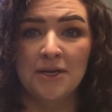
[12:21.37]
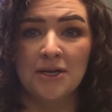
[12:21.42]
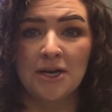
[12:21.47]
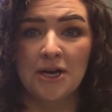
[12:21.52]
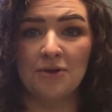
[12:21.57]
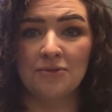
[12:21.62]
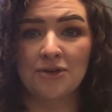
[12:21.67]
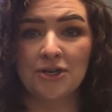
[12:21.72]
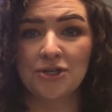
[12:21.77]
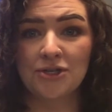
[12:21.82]
I
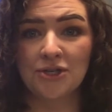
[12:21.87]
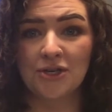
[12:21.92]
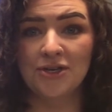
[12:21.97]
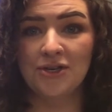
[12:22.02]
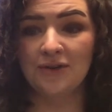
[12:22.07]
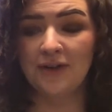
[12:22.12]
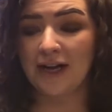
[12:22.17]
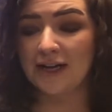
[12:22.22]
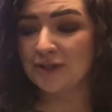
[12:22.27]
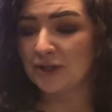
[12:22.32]
want to show you
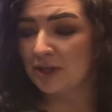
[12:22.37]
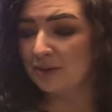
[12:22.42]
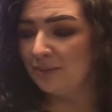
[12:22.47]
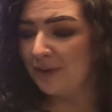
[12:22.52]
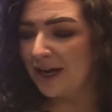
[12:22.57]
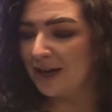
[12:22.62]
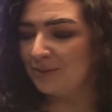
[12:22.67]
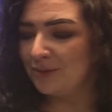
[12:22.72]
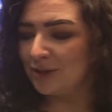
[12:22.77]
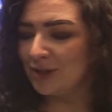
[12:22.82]
guys our
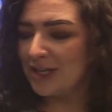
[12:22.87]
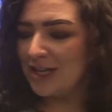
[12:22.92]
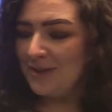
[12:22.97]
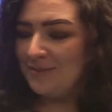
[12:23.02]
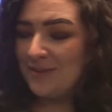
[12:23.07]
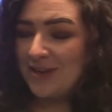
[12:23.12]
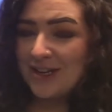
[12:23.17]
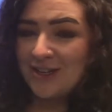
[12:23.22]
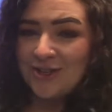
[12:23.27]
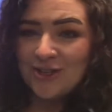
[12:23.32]
Bible
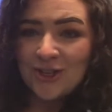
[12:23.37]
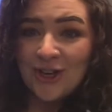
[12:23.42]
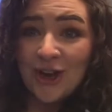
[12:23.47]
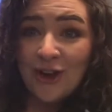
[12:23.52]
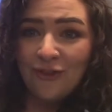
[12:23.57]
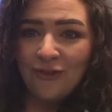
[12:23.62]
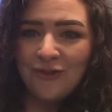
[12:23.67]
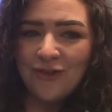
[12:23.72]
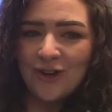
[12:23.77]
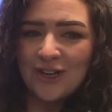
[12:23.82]
image
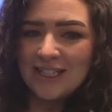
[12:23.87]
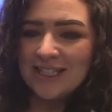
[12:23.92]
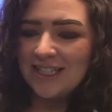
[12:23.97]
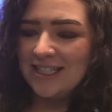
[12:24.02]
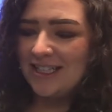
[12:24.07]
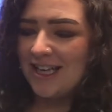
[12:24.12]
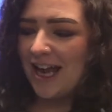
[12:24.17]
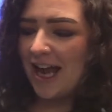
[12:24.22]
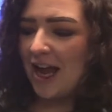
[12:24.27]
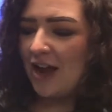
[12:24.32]
for
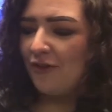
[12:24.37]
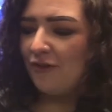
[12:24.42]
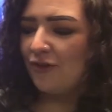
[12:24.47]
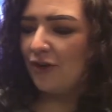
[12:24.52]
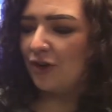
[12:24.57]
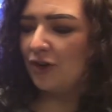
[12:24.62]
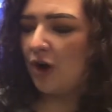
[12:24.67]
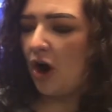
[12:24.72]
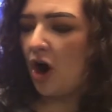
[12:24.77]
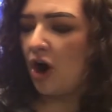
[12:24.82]
today for
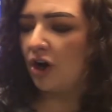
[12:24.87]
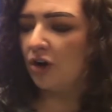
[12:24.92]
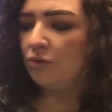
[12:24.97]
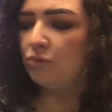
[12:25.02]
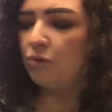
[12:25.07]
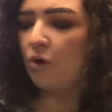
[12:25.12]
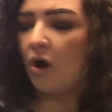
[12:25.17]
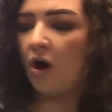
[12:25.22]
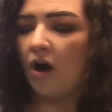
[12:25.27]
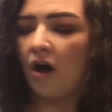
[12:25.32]
the, our
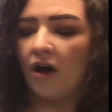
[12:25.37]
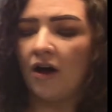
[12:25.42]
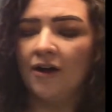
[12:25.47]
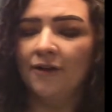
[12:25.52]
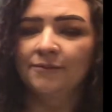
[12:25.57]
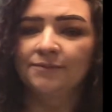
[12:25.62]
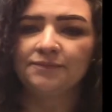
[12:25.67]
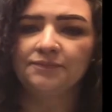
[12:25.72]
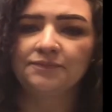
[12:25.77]
wall.